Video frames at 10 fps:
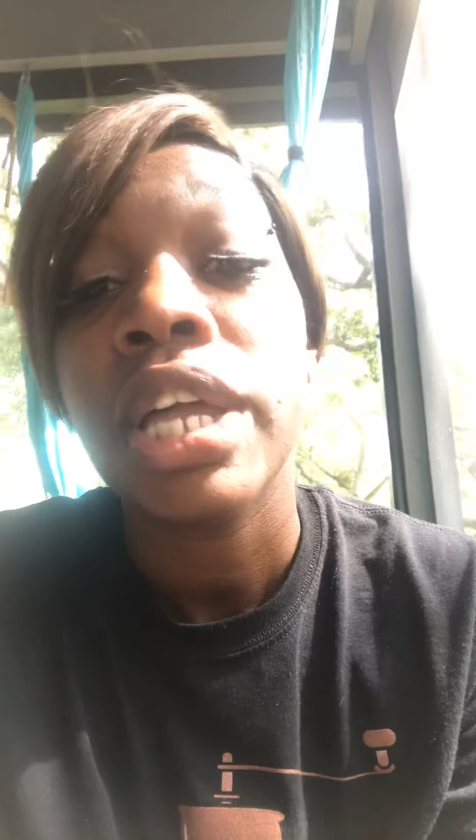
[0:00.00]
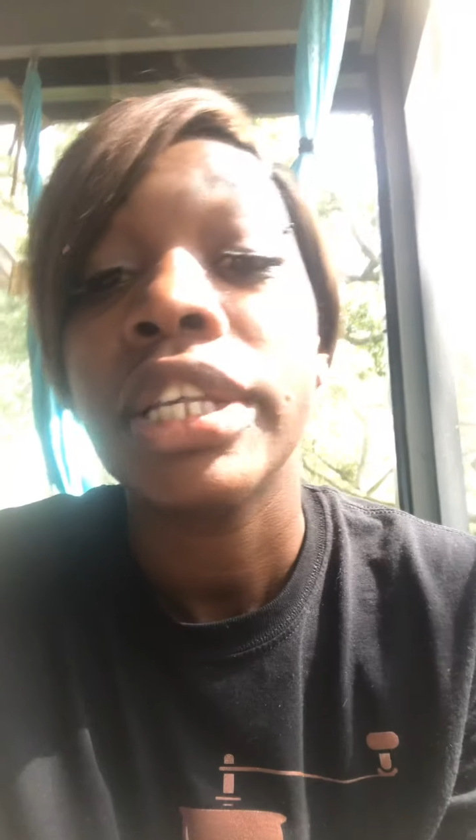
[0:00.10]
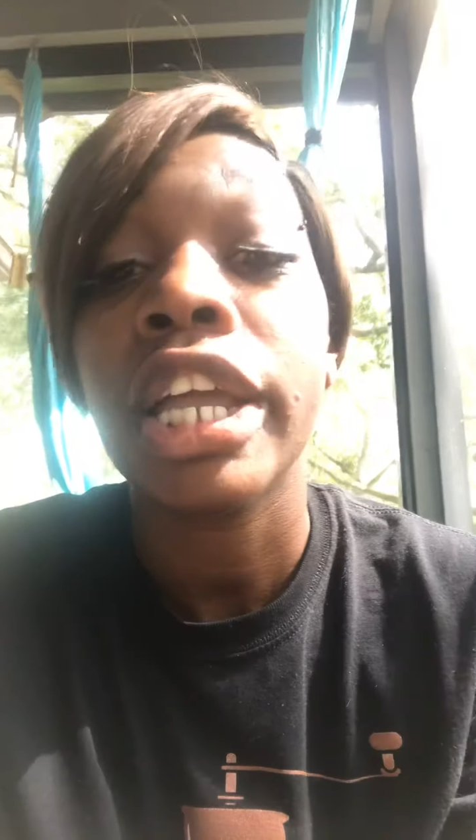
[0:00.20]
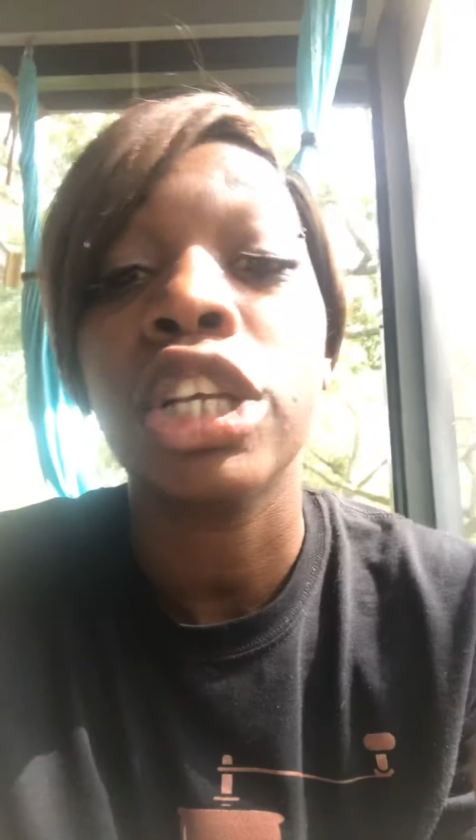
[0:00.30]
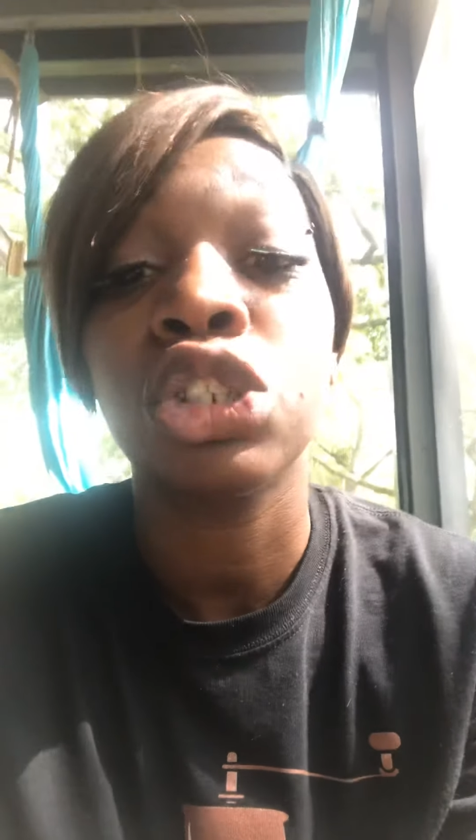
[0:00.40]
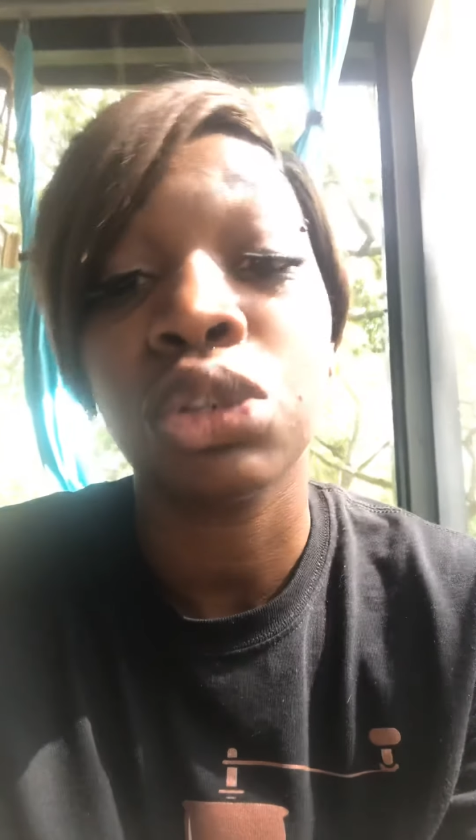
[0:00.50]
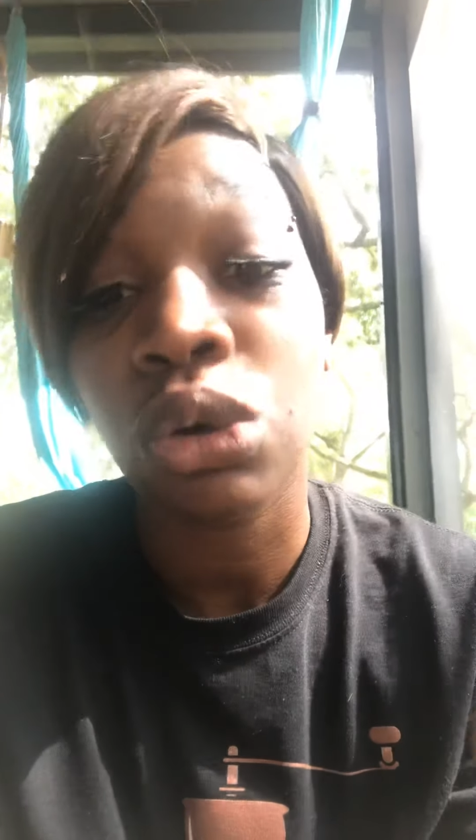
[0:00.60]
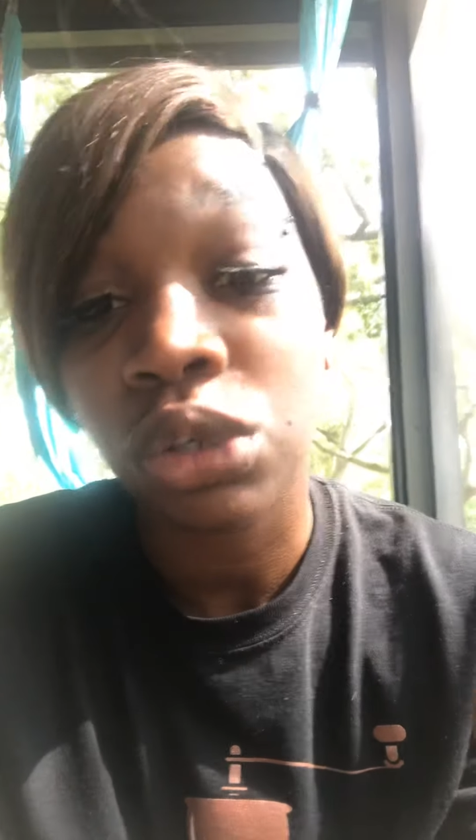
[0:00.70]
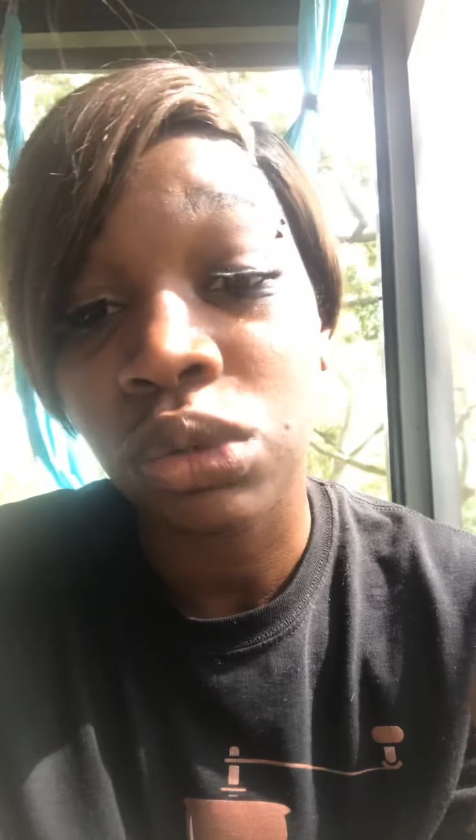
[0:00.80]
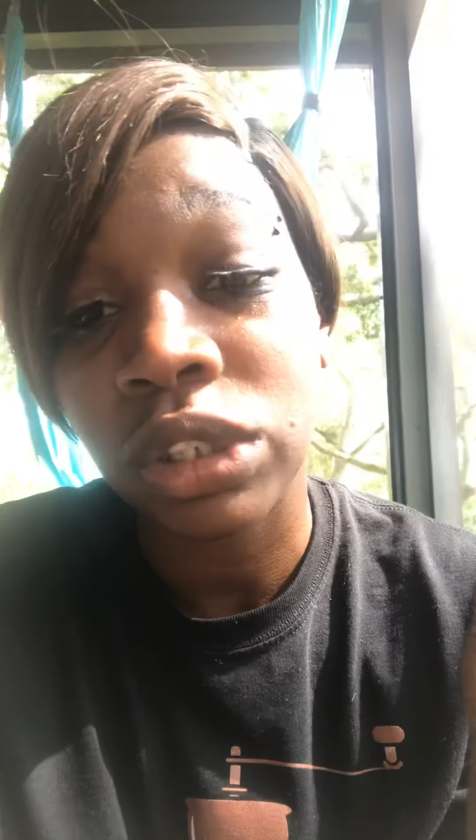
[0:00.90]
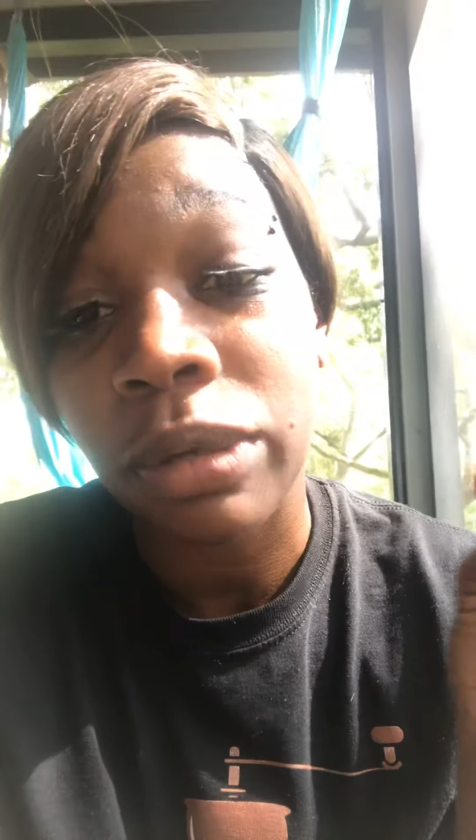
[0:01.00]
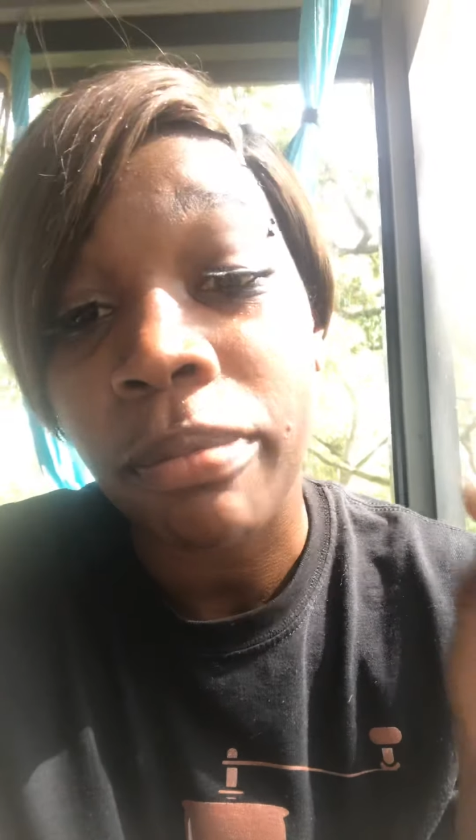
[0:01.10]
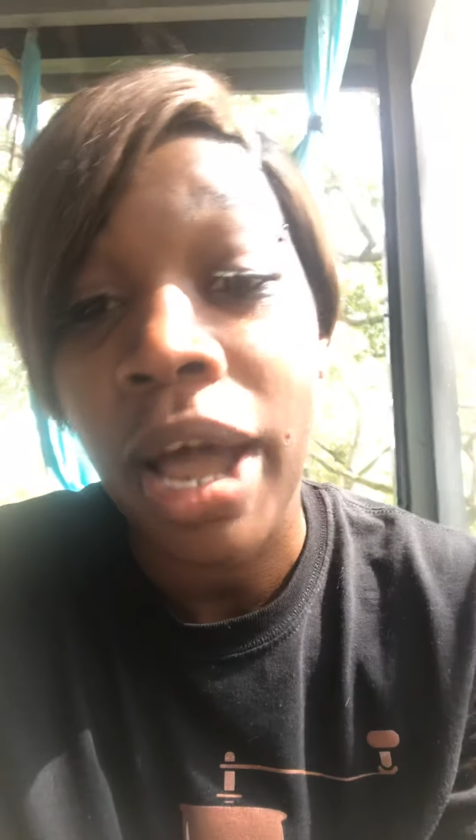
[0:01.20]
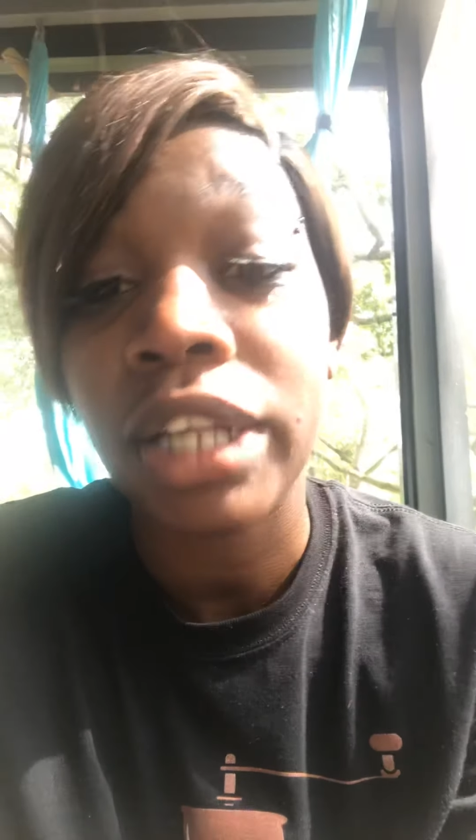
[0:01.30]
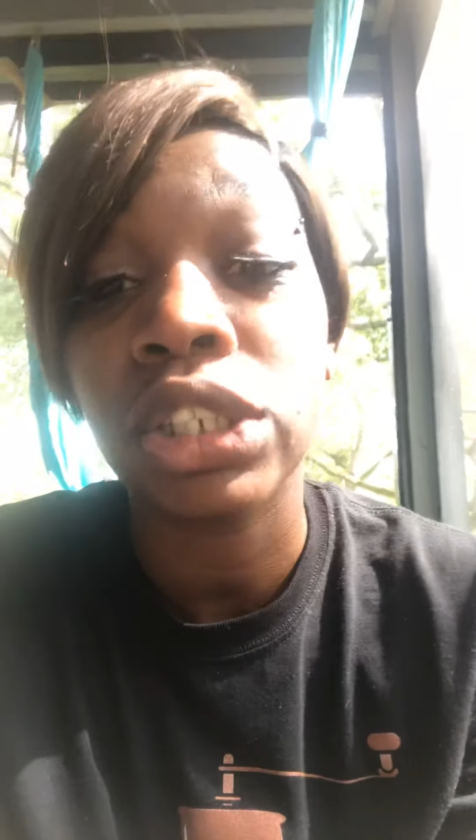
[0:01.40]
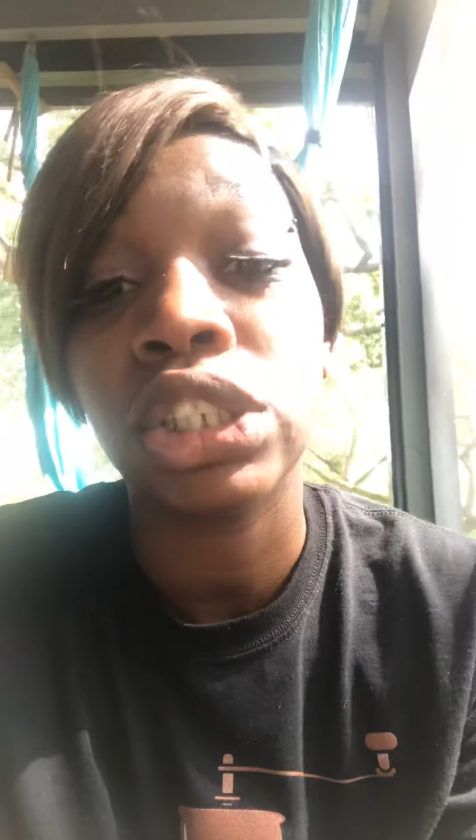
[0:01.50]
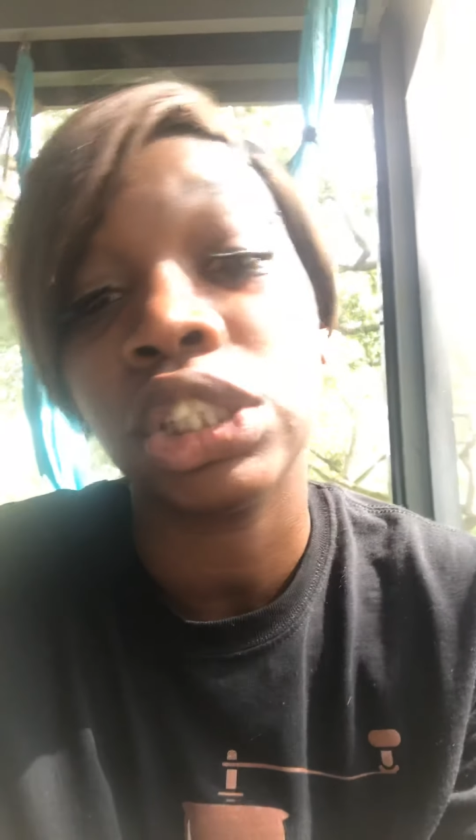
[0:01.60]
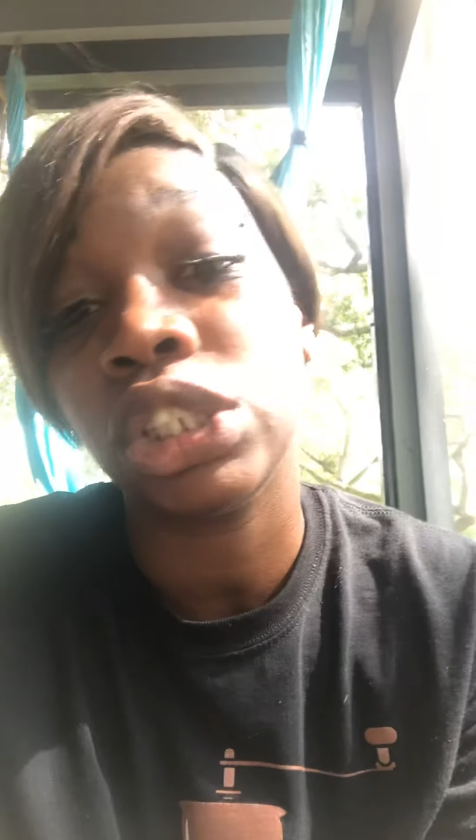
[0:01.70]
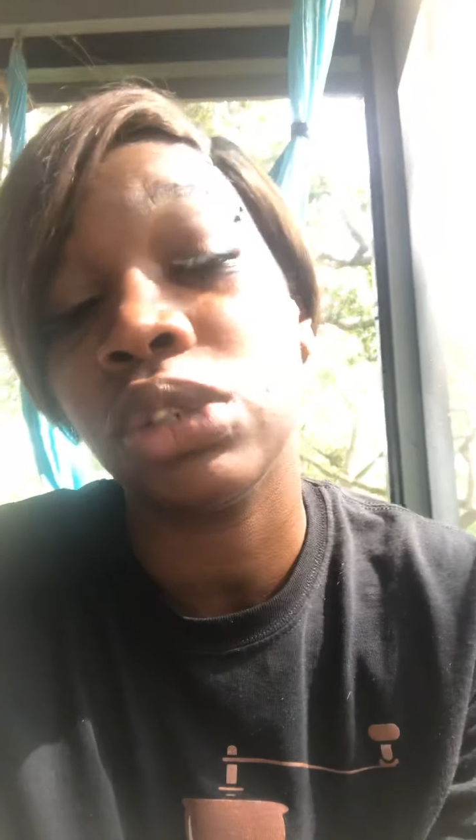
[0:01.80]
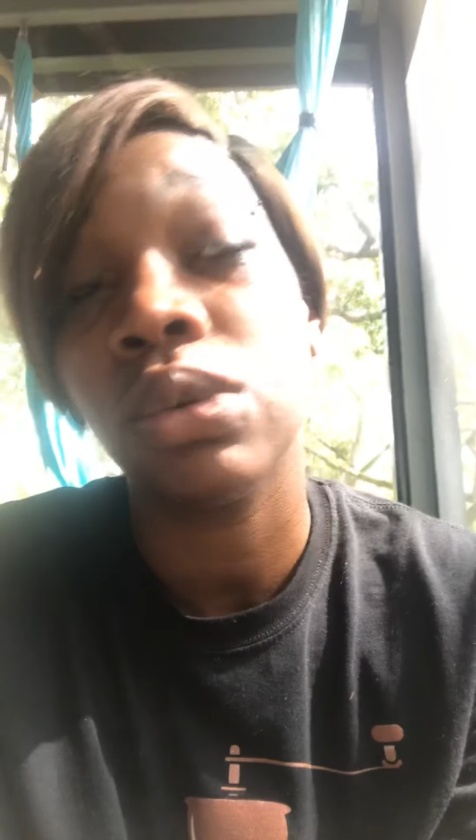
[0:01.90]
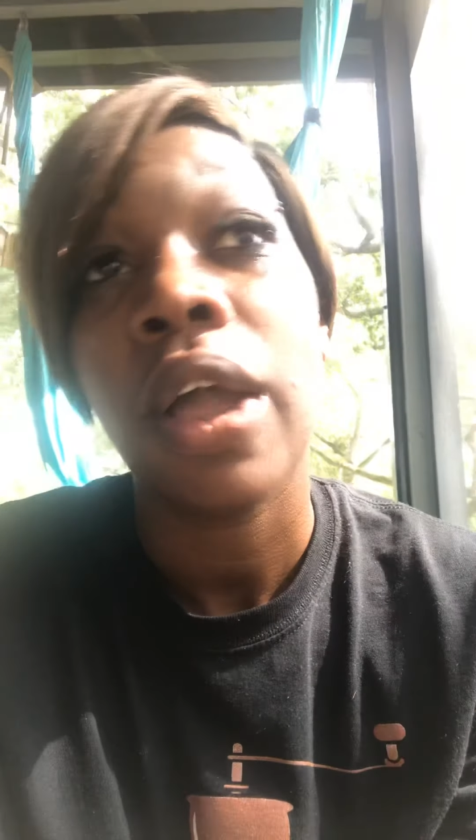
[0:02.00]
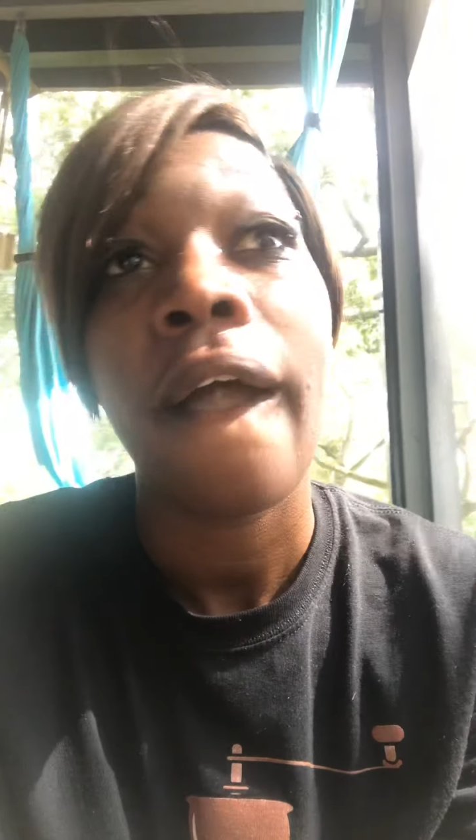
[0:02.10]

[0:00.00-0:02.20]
They control you to monitor you